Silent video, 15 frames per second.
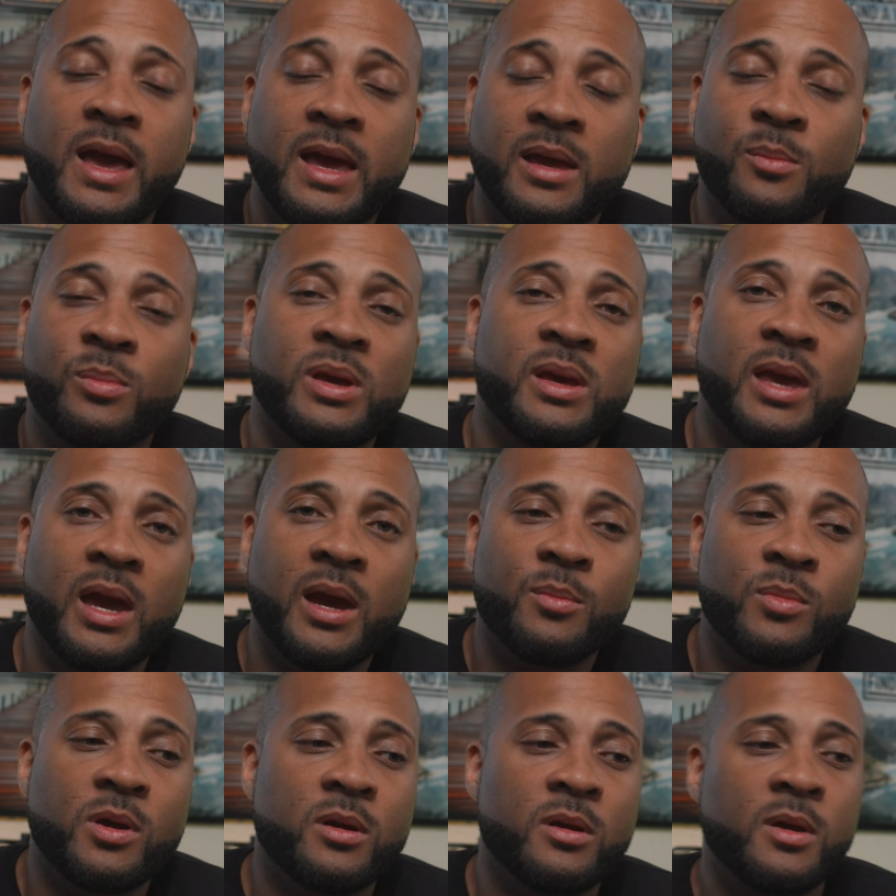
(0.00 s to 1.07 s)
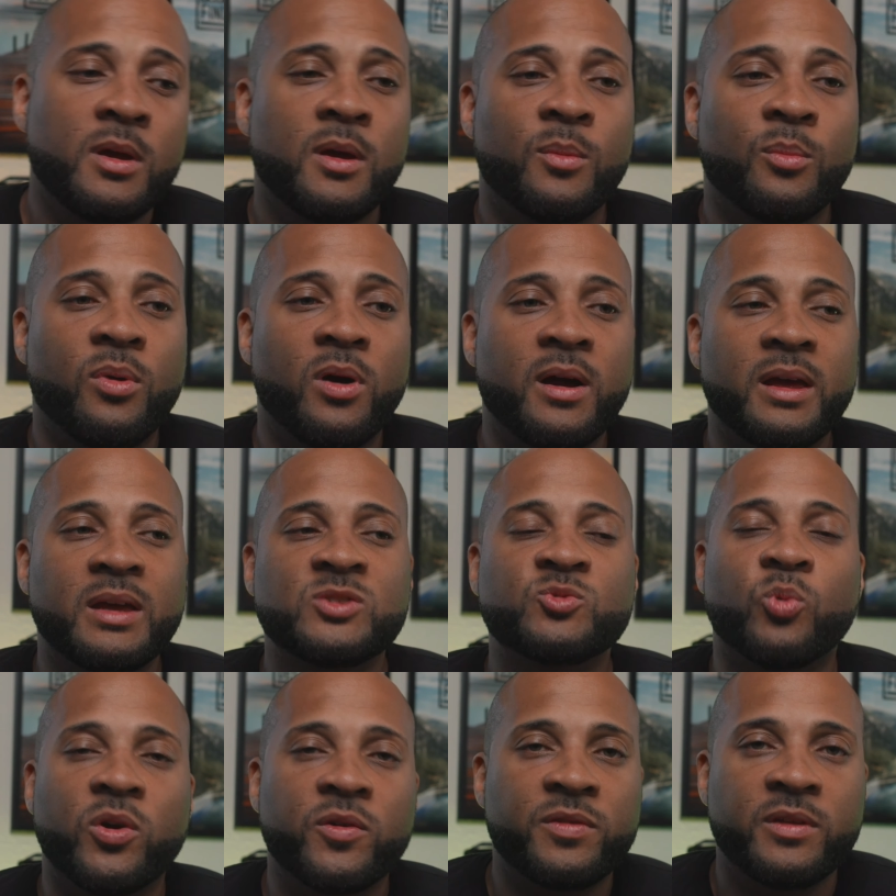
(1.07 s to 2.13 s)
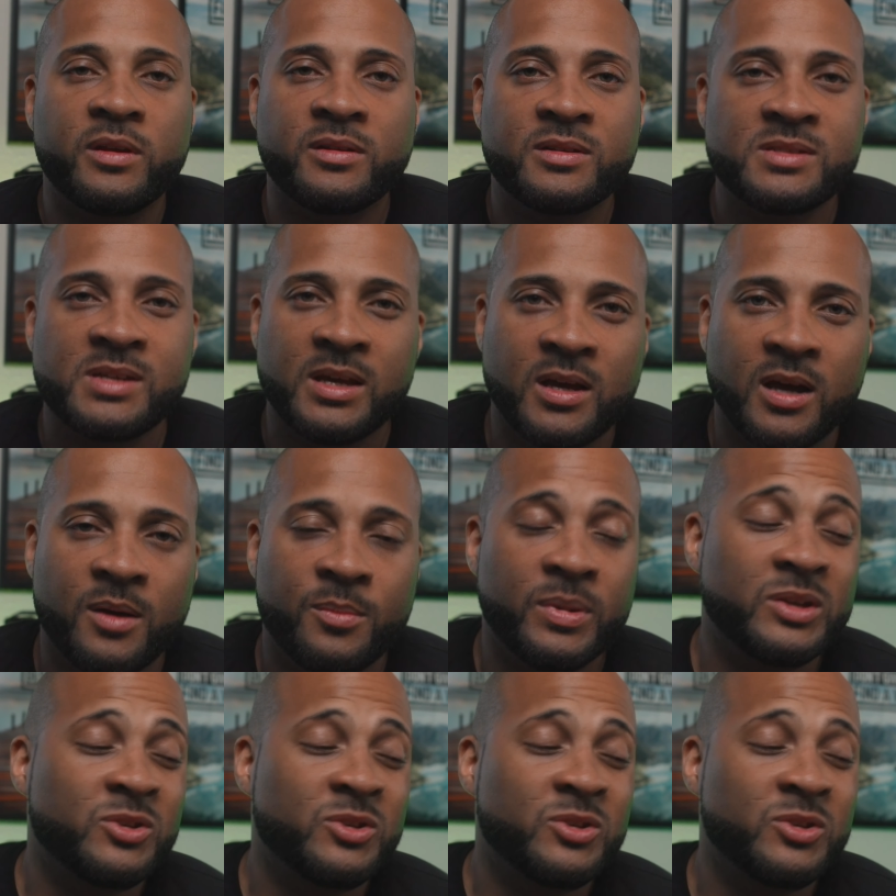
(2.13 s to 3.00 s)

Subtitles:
A and B camera, but it's worth it to sync up.